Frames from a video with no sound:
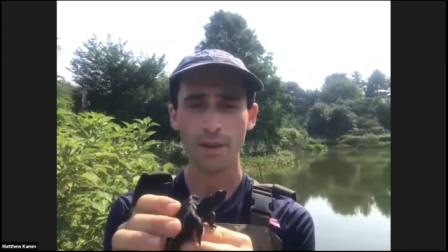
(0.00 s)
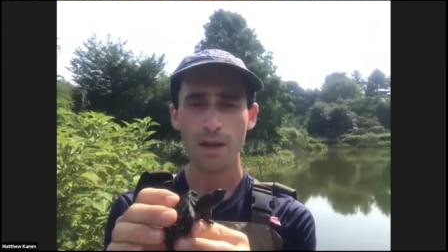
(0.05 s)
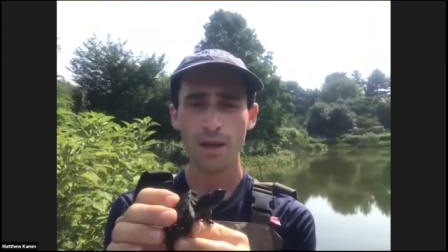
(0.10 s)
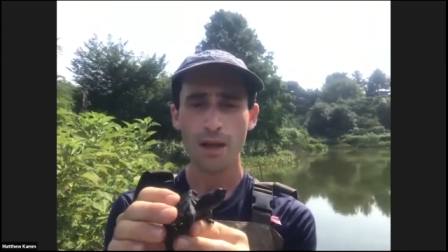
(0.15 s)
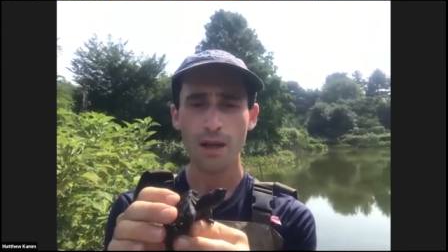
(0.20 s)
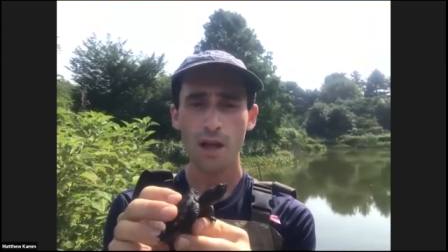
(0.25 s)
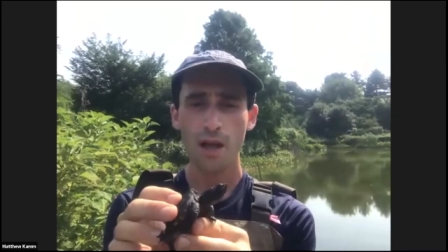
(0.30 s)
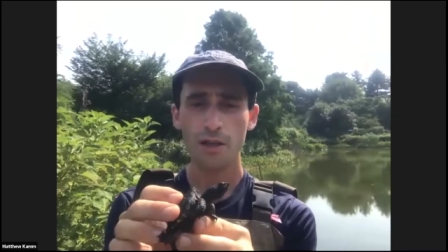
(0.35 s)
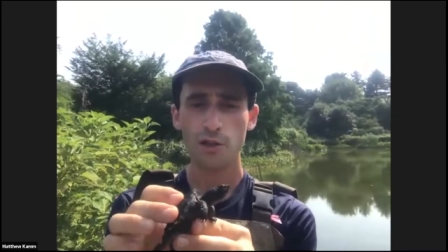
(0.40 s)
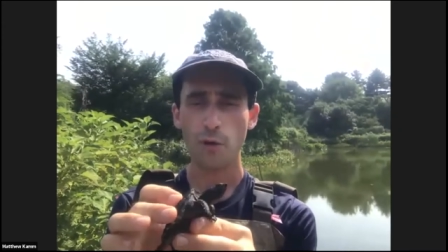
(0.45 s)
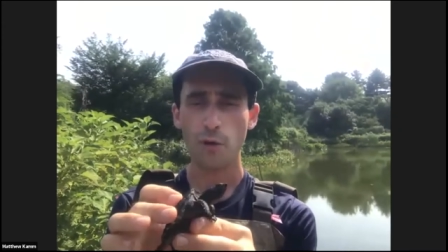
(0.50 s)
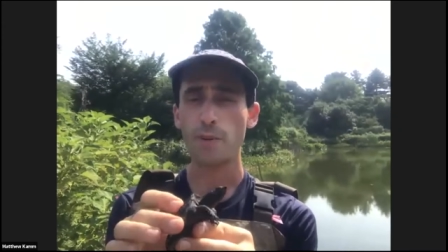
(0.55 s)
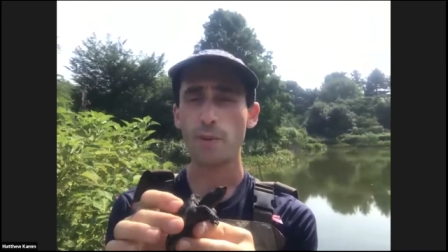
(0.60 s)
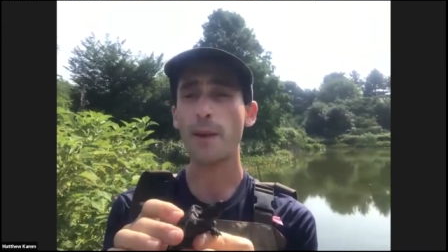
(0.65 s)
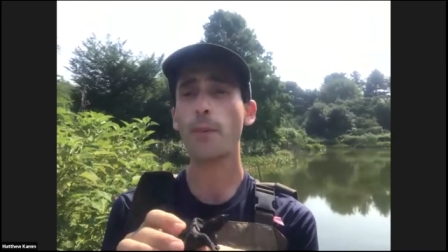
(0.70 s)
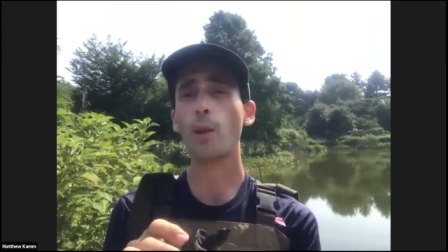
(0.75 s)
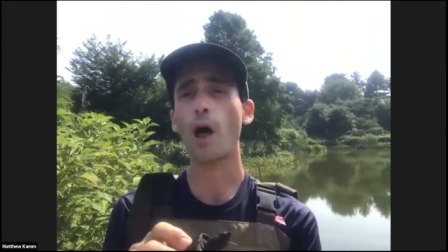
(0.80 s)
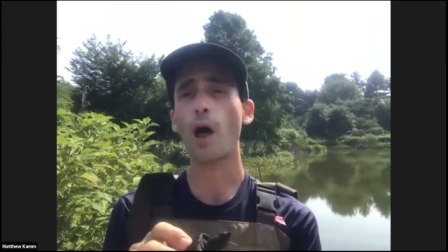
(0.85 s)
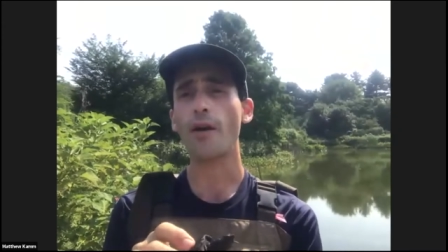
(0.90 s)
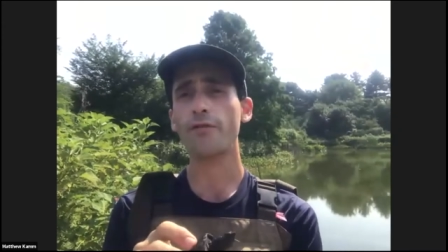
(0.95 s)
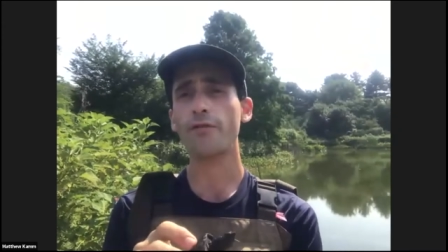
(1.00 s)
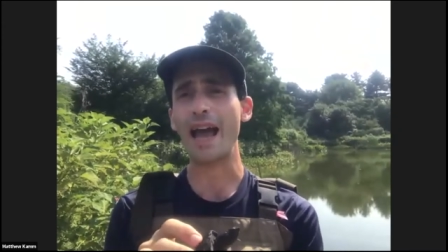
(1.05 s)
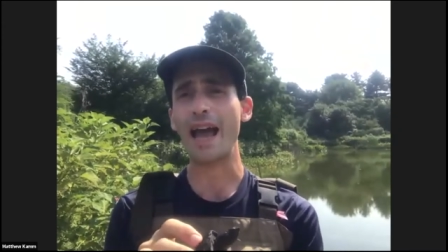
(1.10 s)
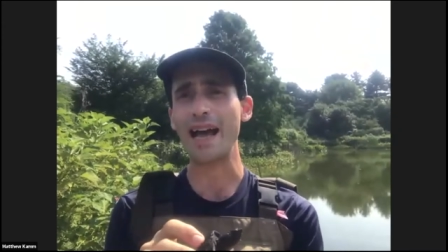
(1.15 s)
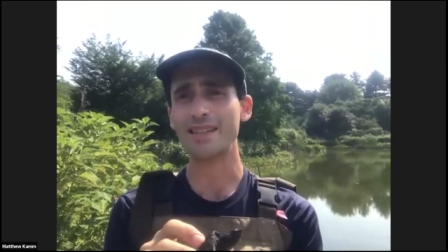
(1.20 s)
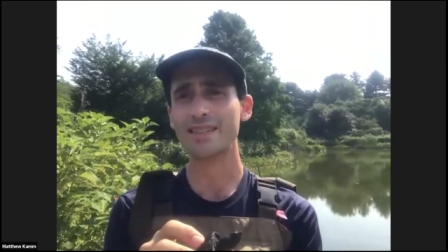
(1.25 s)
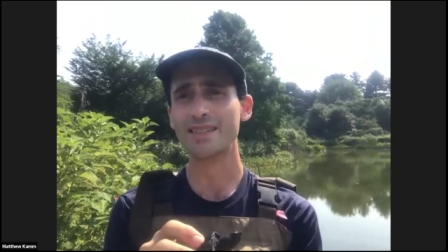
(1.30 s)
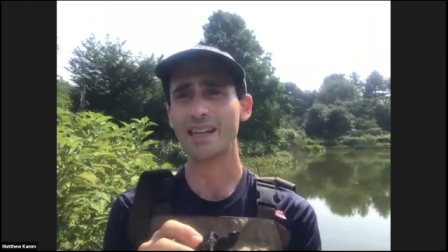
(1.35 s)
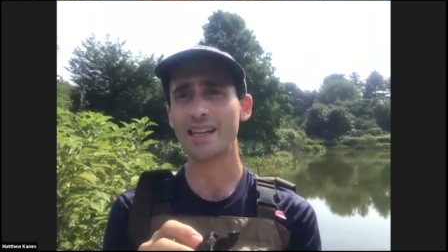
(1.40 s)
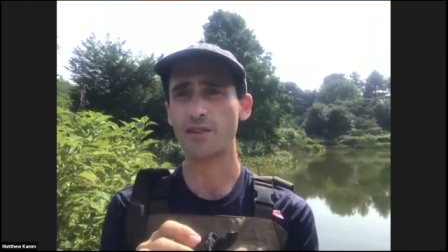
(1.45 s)
So people often ask
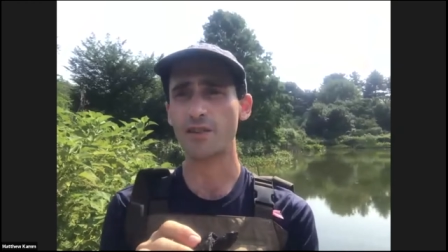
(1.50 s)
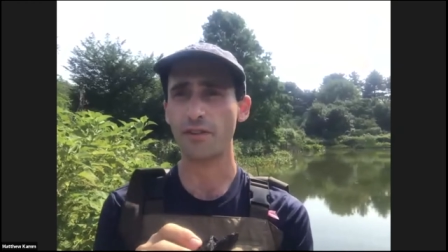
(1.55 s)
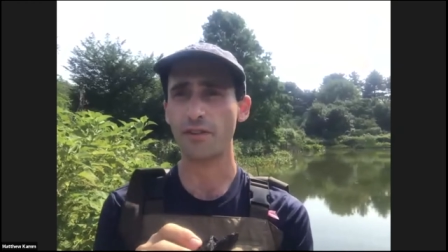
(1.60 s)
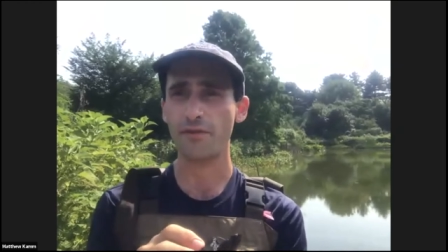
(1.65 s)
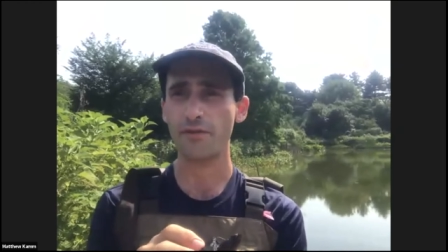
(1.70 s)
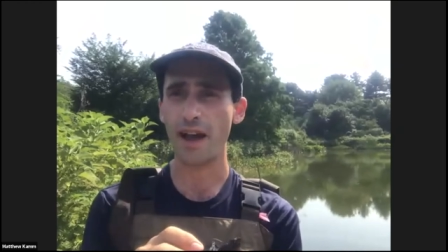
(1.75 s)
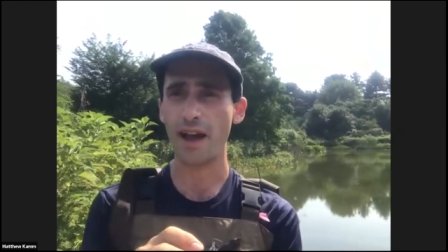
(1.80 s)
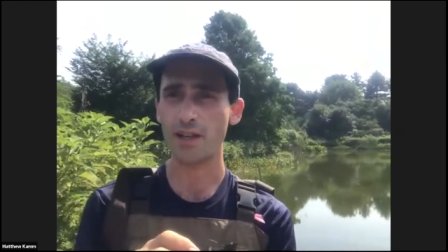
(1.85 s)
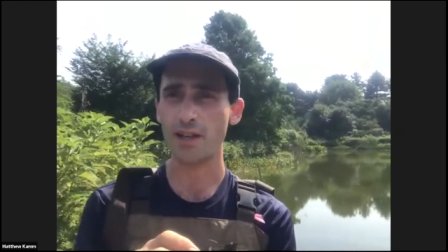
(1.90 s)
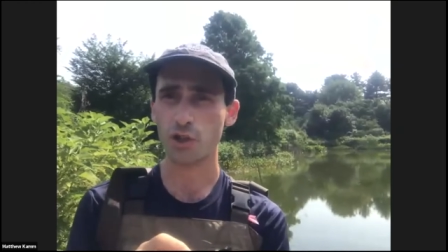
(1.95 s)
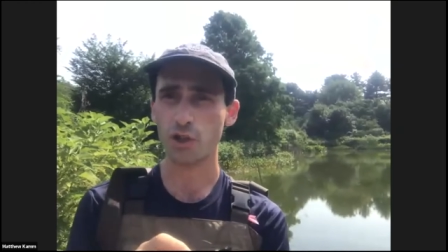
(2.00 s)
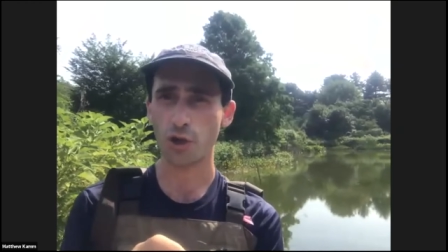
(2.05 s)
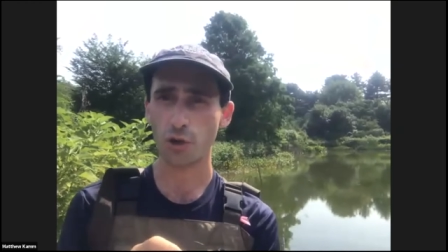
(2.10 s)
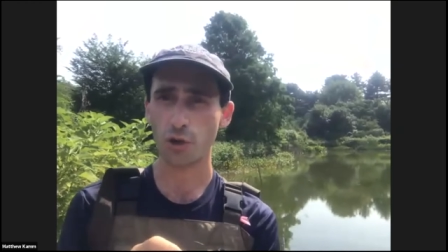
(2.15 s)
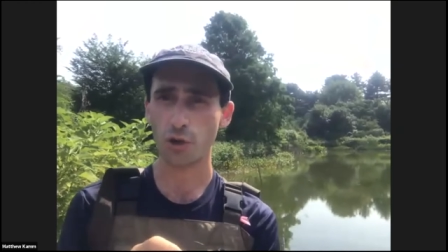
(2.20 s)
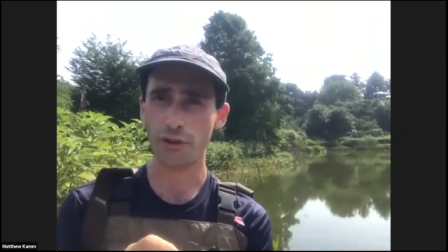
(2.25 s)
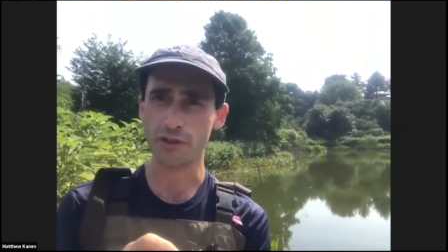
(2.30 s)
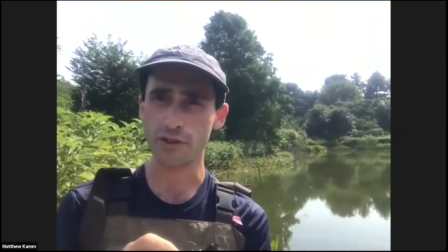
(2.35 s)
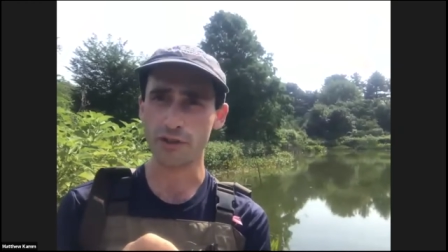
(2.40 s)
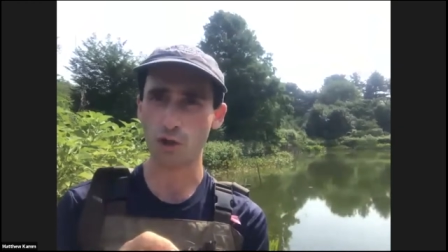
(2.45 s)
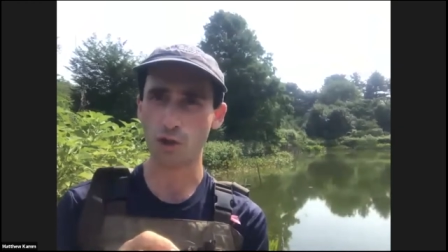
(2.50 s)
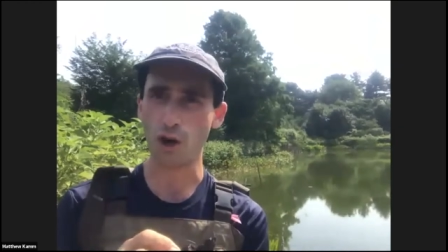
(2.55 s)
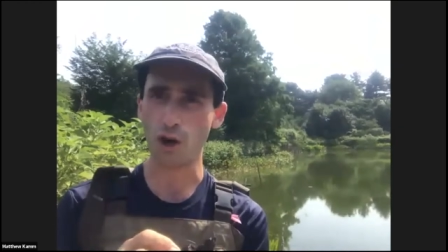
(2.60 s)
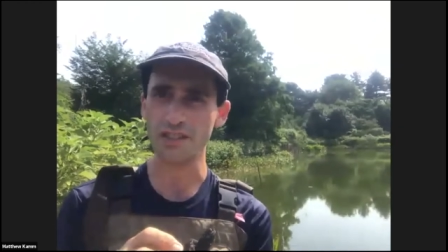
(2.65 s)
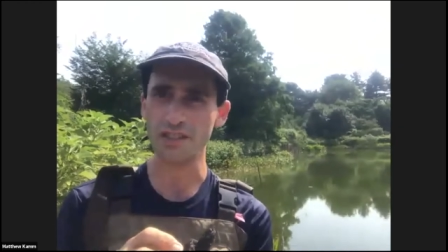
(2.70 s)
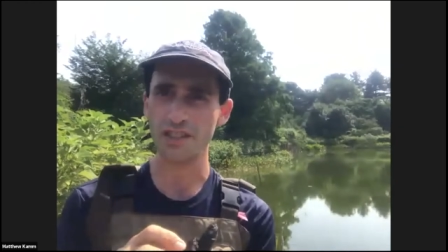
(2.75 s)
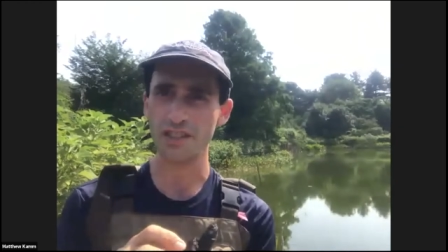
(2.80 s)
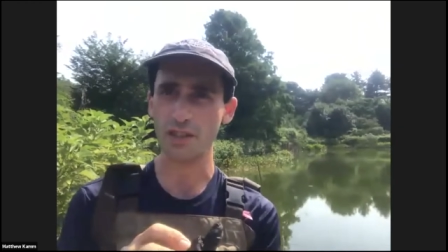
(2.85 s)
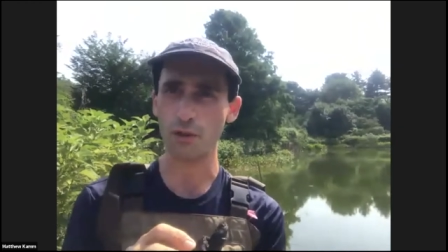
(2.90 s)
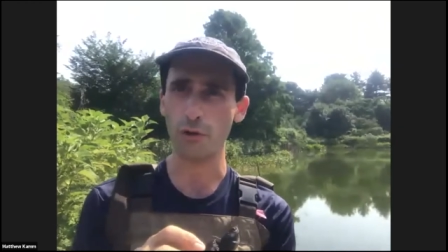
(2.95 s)
us if I find a turtle that's crossing the
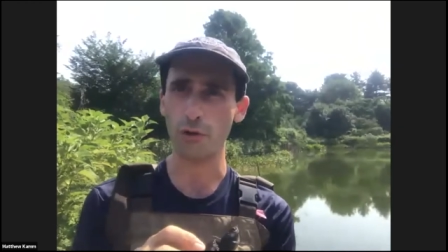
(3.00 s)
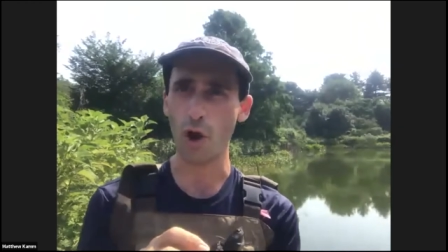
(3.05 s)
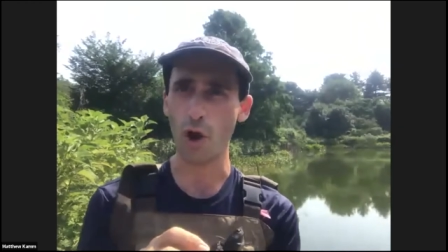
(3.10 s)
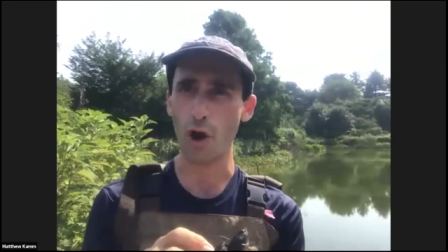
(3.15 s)
road,